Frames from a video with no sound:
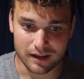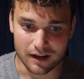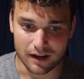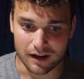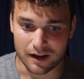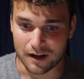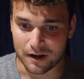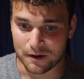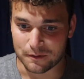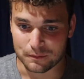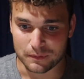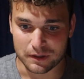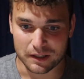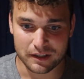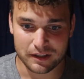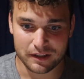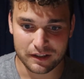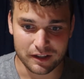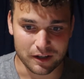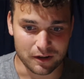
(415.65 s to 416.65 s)

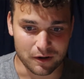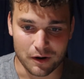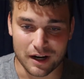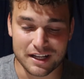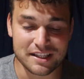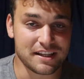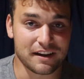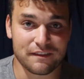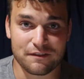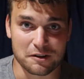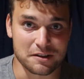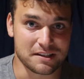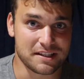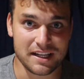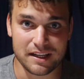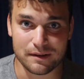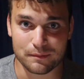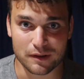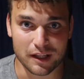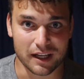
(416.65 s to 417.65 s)
a different
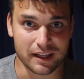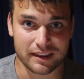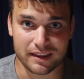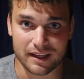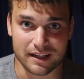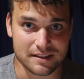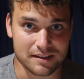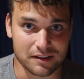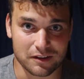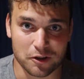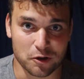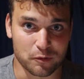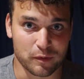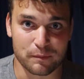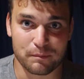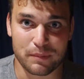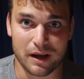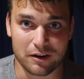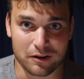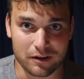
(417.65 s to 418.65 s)
team like that's a little
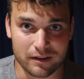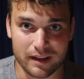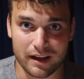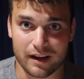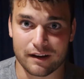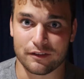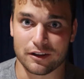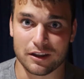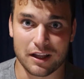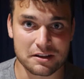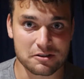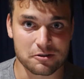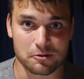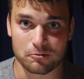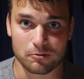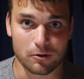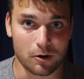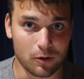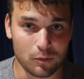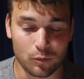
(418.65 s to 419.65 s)
bit better and they have a lesser
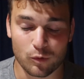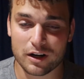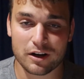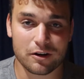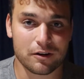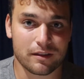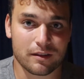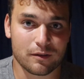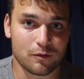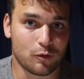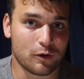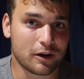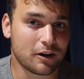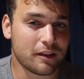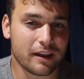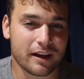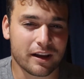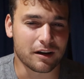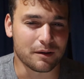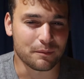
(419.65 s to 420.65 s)
role, what are
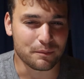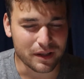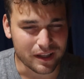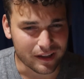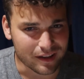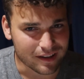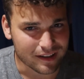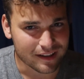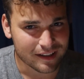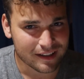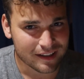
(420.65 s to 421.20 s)
they to be?